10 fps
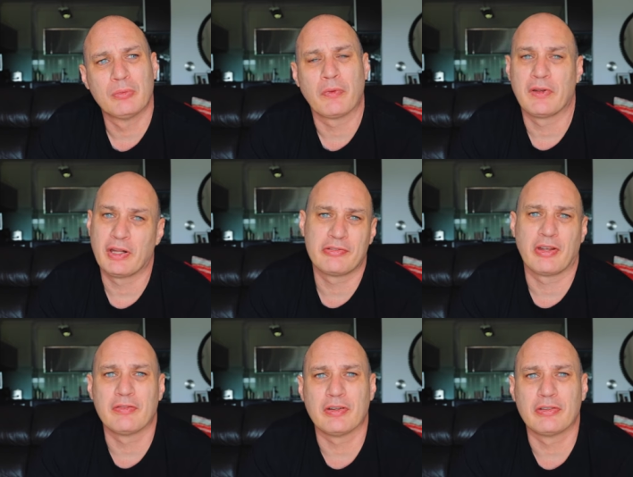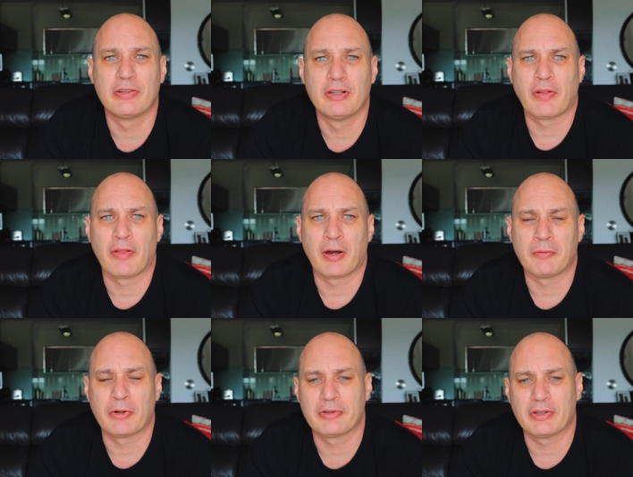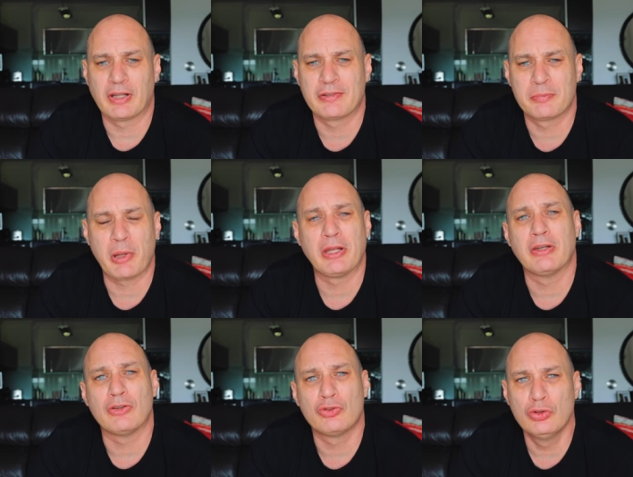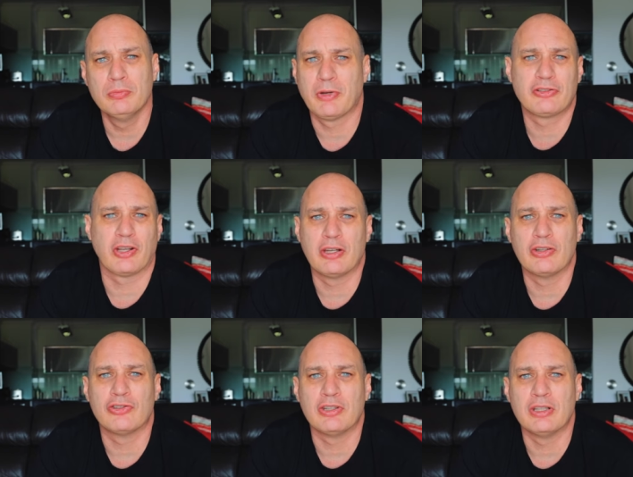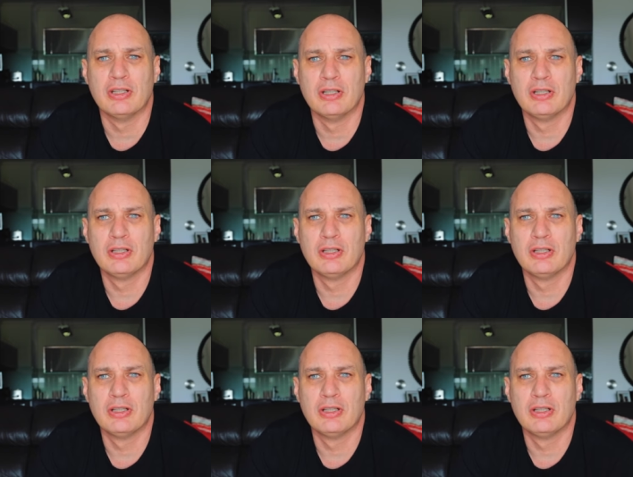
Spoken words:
with less effort, so that I'm not expending too much energy